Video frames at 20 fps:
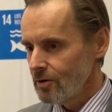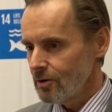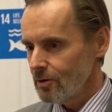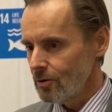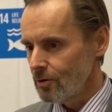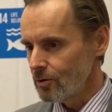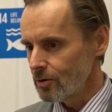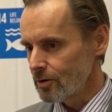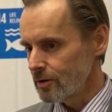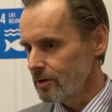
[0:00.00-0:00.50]

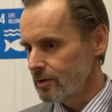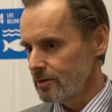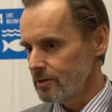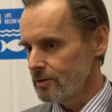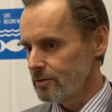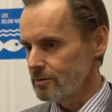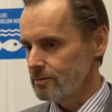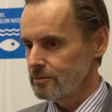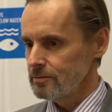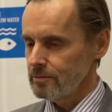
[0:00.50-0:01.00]
or
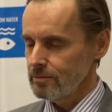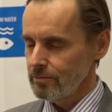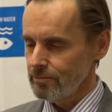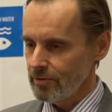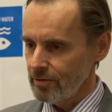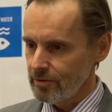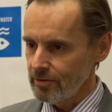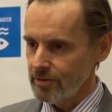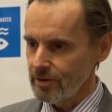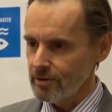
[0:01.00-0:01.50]

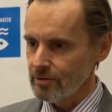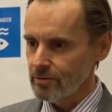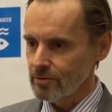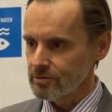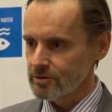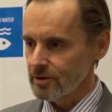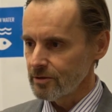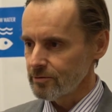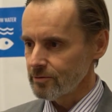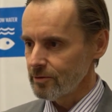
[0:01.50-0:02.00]
within the
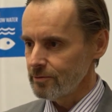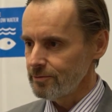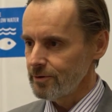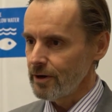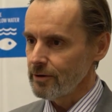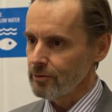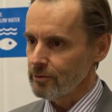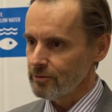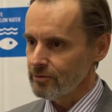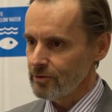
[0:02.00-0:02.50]
context of
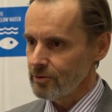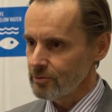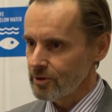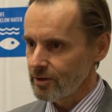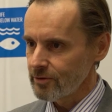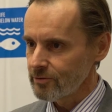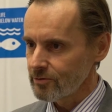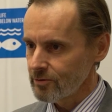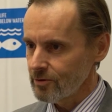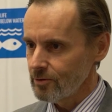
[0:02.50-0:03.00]
IOC,
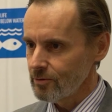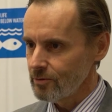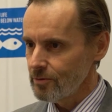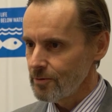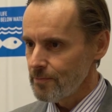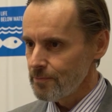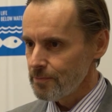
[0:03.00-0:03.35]
UNESCO,